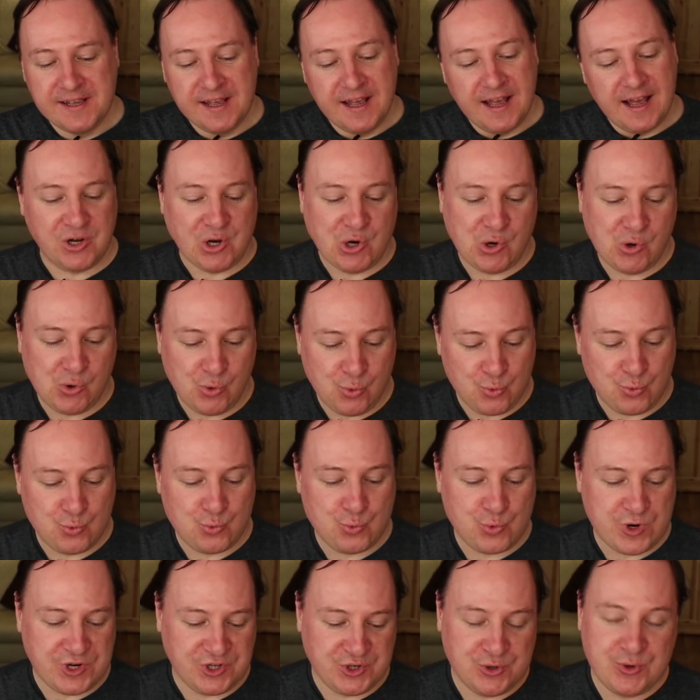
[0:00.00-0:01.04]
So
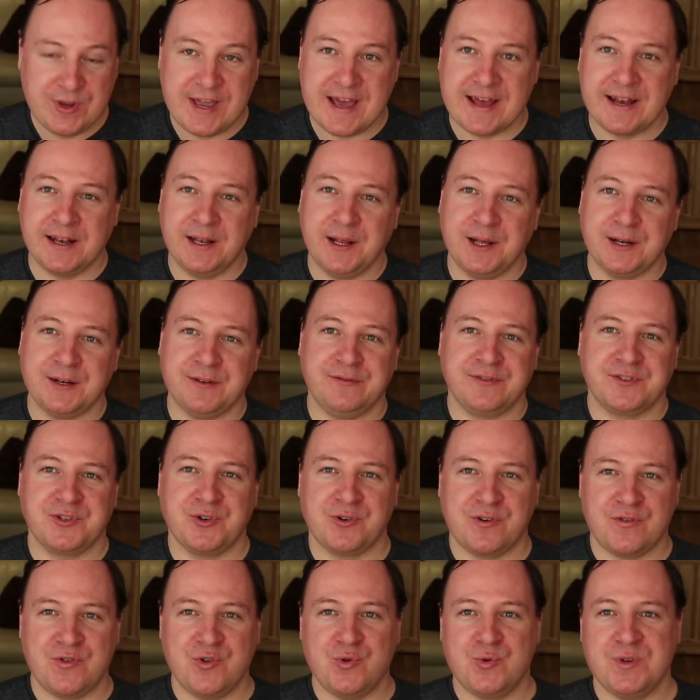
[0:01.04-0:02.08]
we do get a lot of
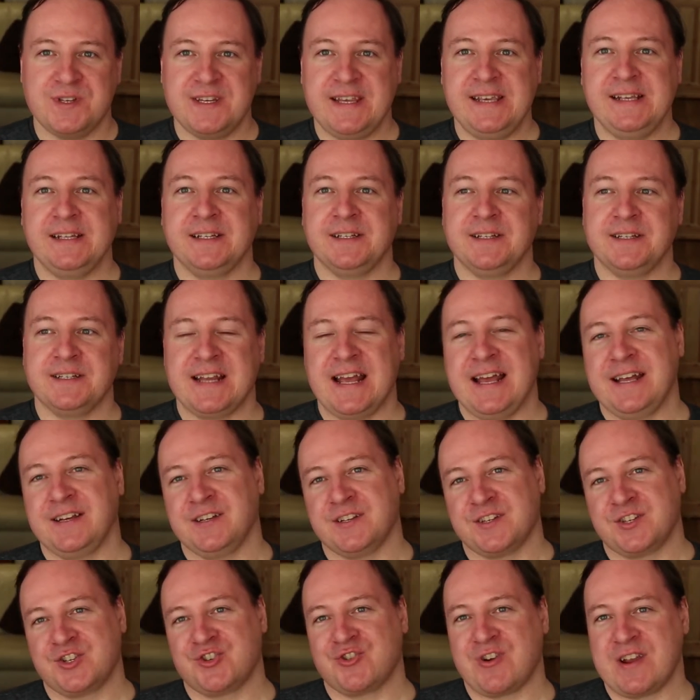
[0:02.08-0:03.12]
sort of New Zealand
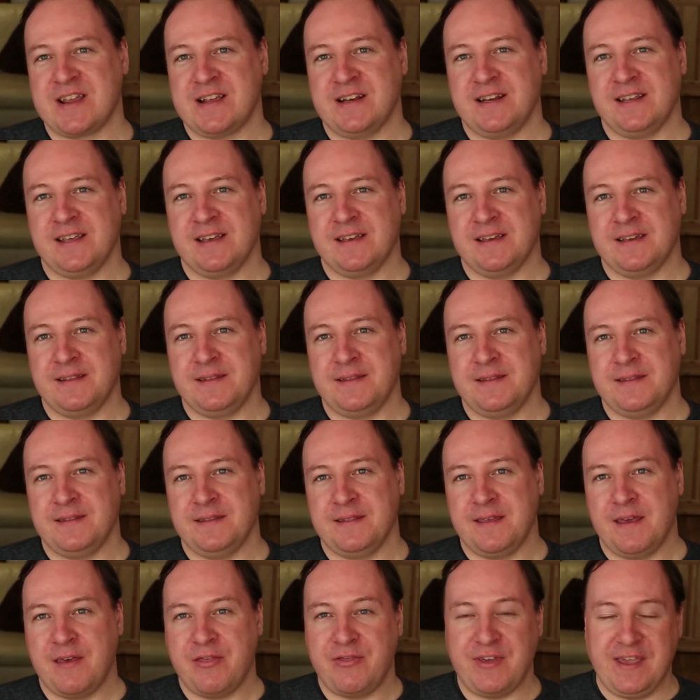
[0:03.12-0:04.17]
and
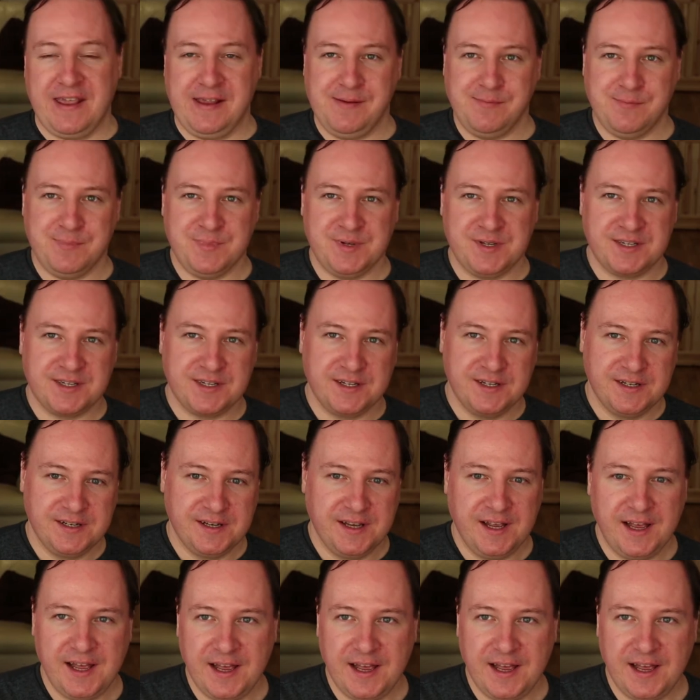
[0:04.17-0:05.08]
Australian themed